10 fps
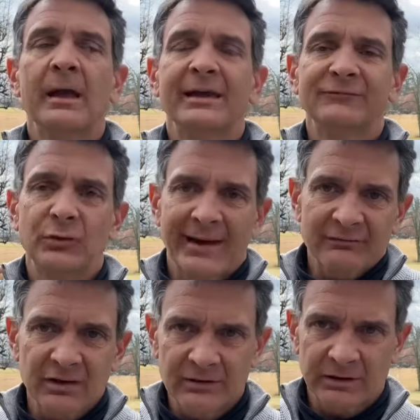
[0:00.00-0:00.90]
If you
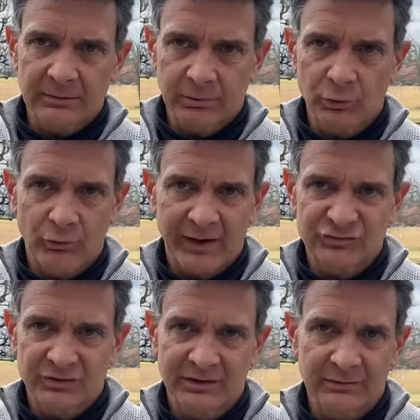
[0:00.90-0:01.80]
have Kentucky
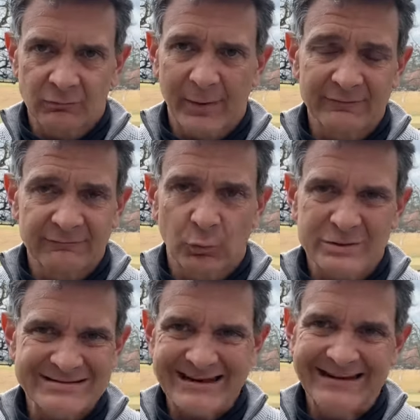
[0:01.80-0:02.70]
bluegrass, you need to wait
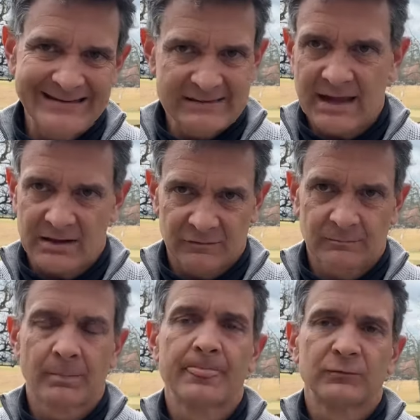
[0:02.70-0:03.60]
14
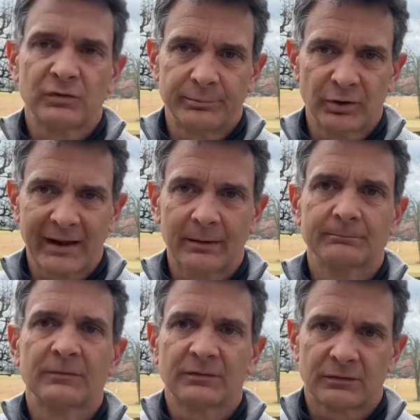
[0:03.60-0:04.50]
days to put out
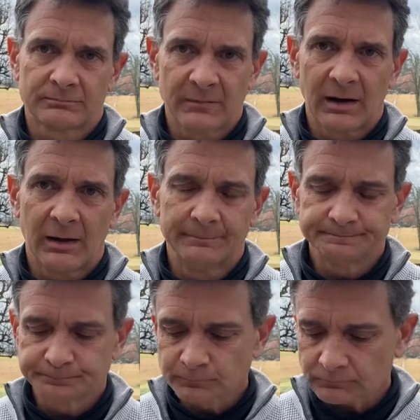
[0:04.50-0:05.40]
the, um,
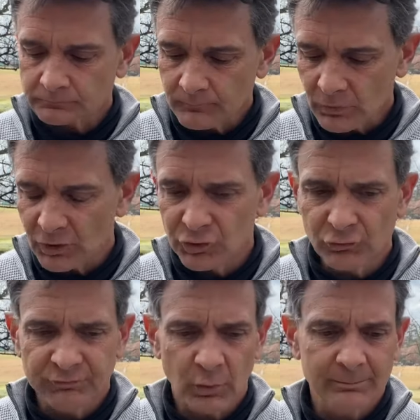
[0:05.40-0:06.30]

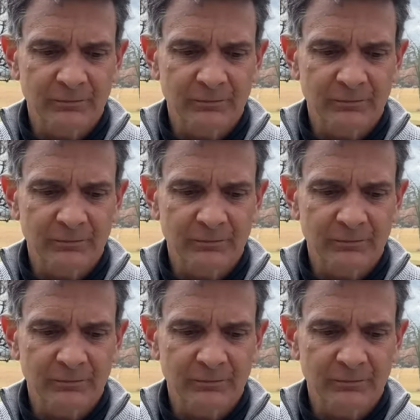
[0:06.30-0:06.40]
Q4.